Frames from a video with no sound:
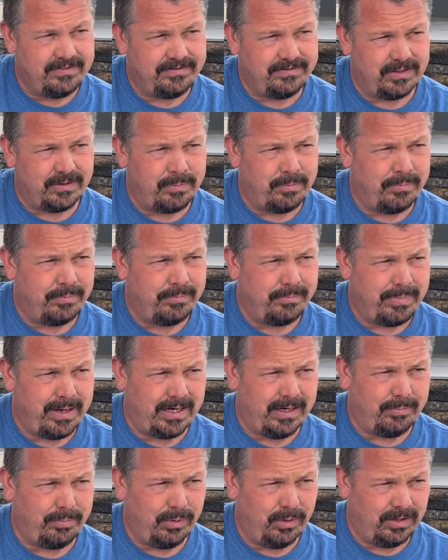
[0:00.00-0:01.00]
from Bend
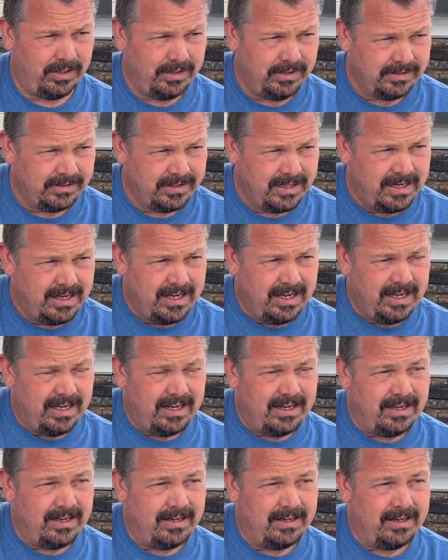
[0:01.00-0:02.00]
to Portland.
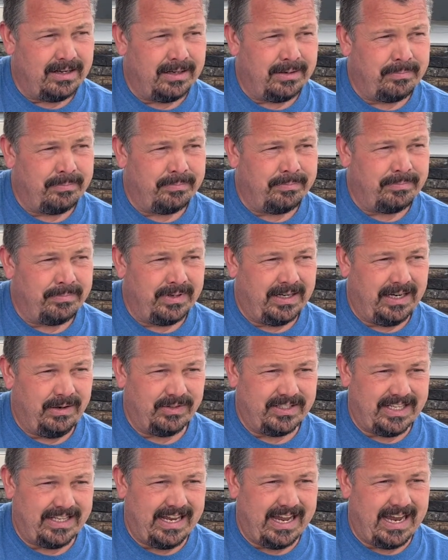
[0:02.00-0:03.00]
And he
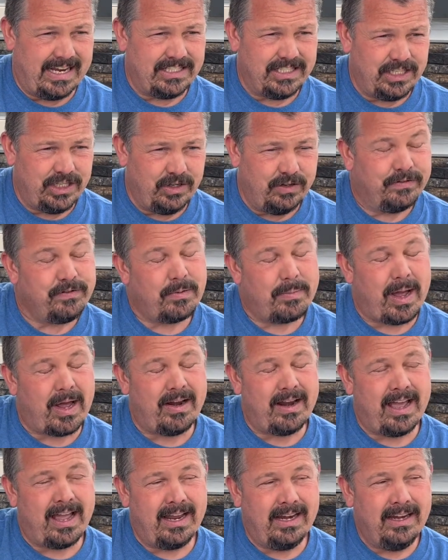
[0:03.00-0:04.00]
was in the ICU for about
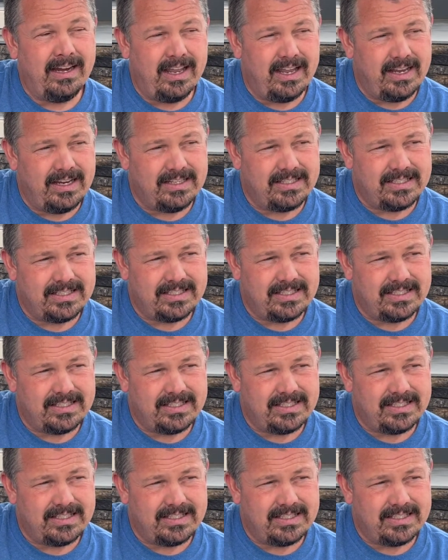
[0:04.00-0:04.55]
9 days,